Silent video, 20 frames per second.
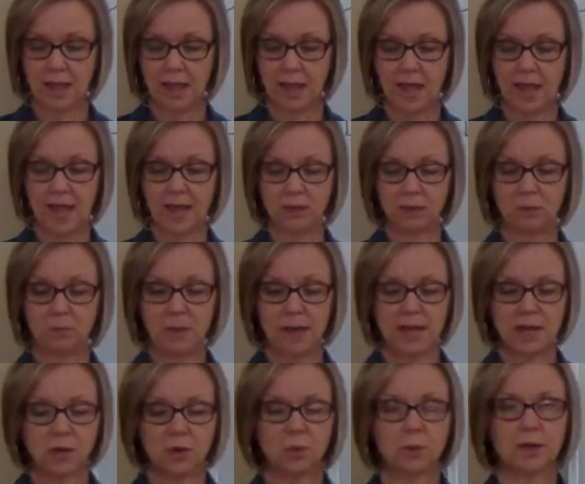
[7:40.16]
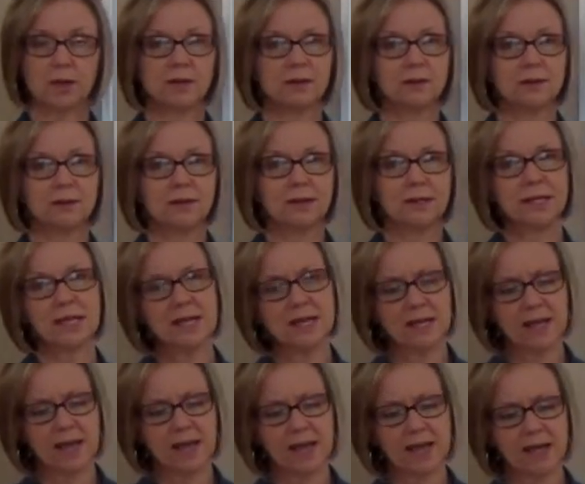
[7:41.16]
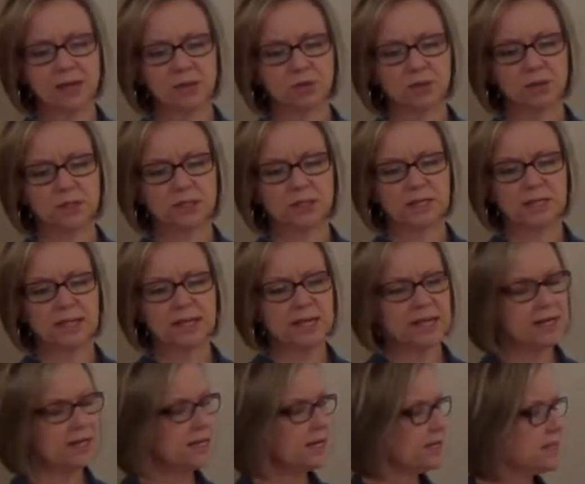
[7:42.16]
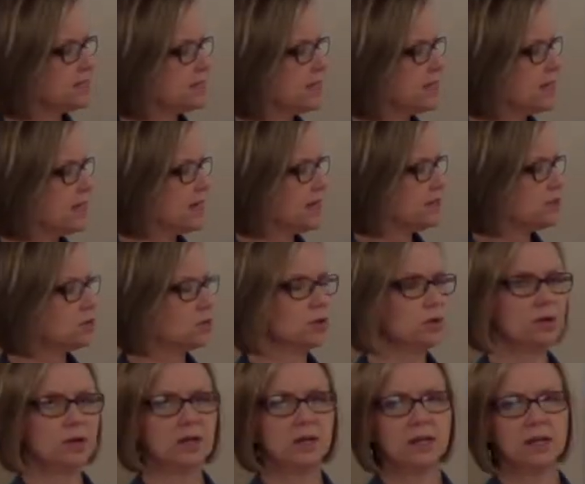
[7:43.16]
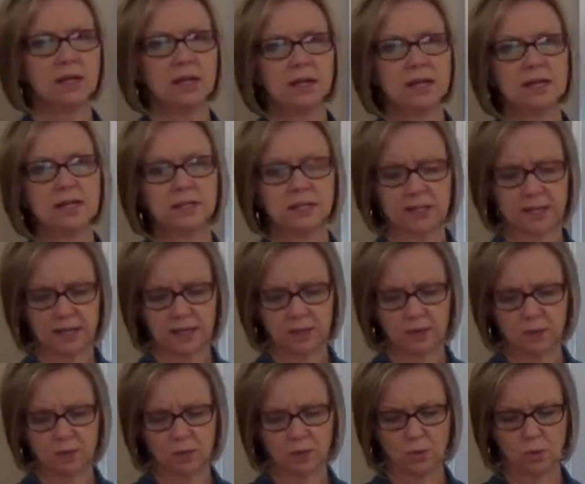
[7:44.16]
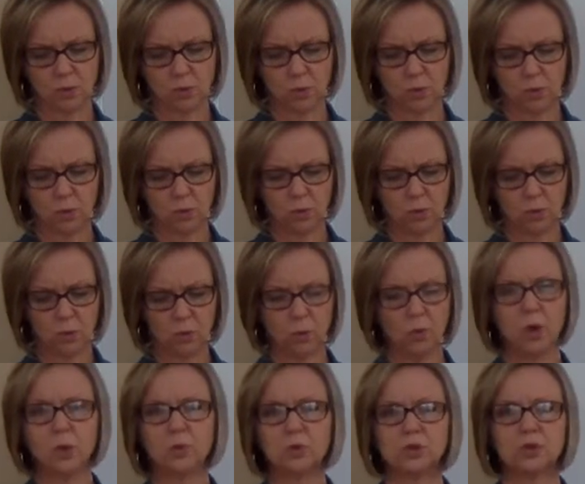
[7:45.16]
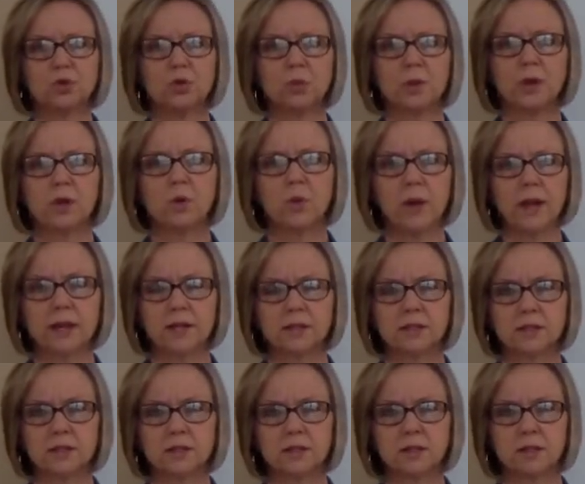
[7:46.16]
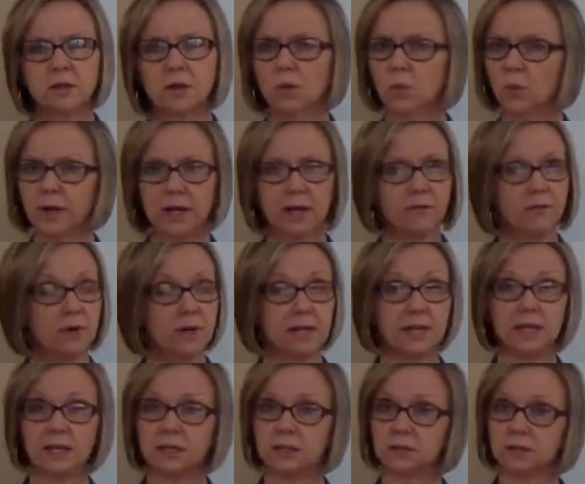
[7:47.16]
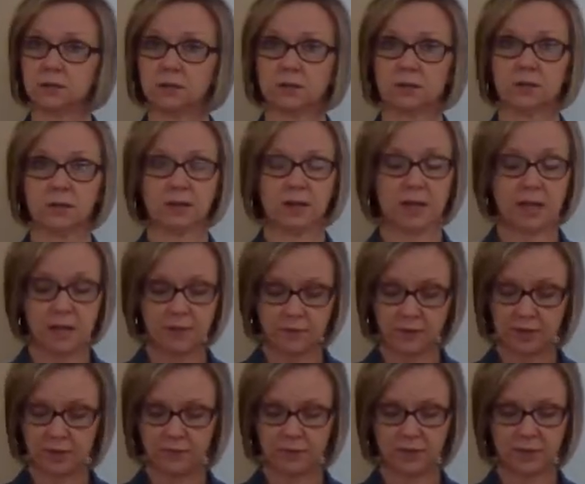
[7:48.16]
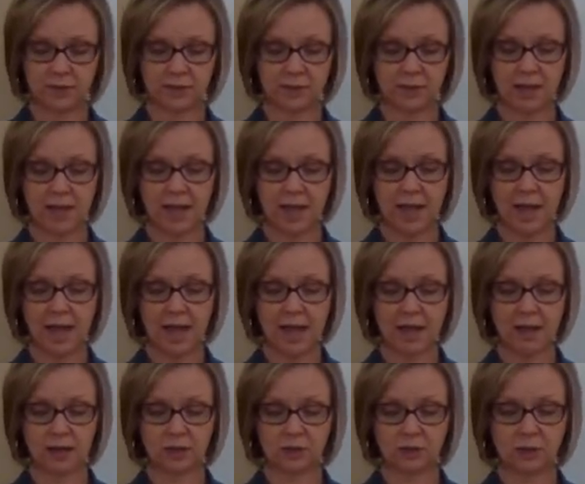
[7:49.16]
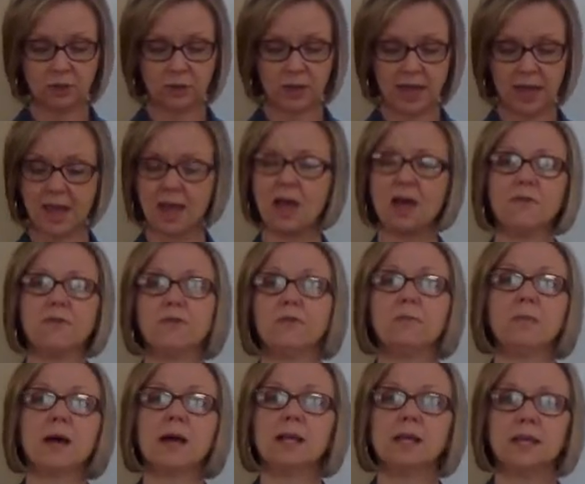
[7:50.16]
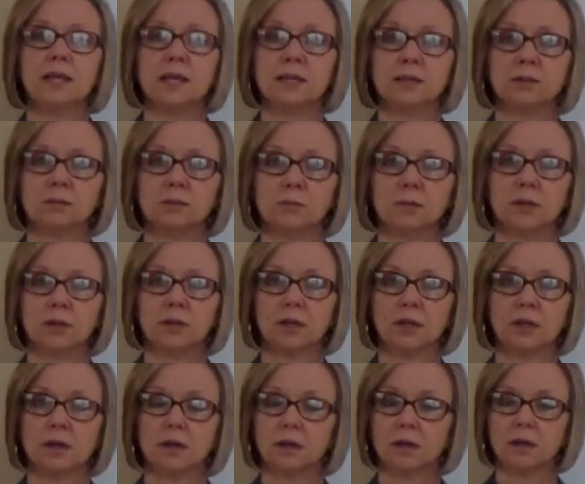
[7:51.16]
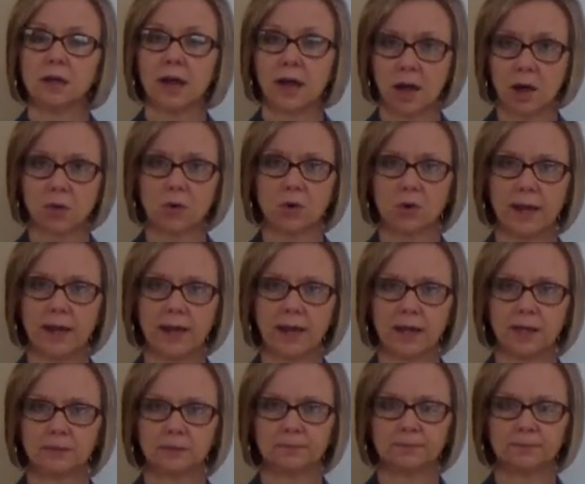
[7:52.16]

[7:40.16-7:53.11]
At the banquet, King Ahasuerus again, he said, Esther, he said, What was your request? Whatever it is, even if it's to the half of my kingdom, I'll grant it.